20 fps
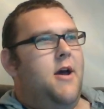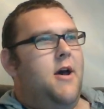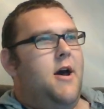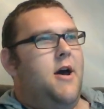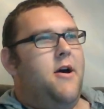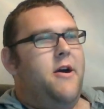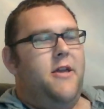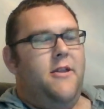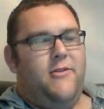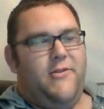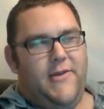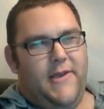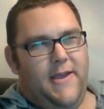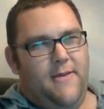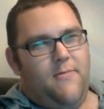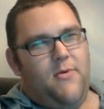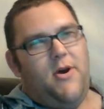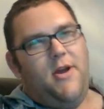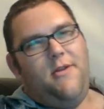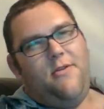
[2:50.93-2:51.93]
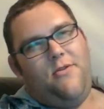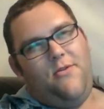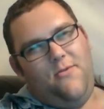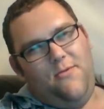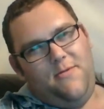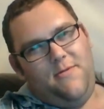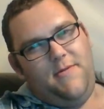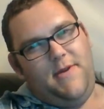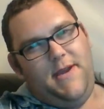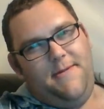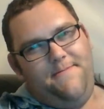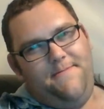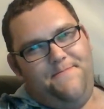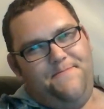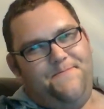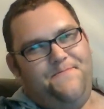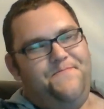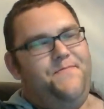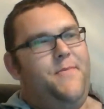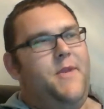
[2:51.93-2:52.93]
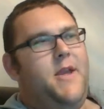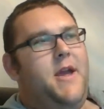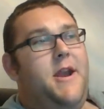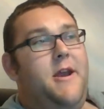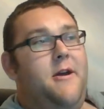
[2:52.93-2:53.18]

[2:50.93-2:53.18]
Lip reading: I'm going to tell you my story, and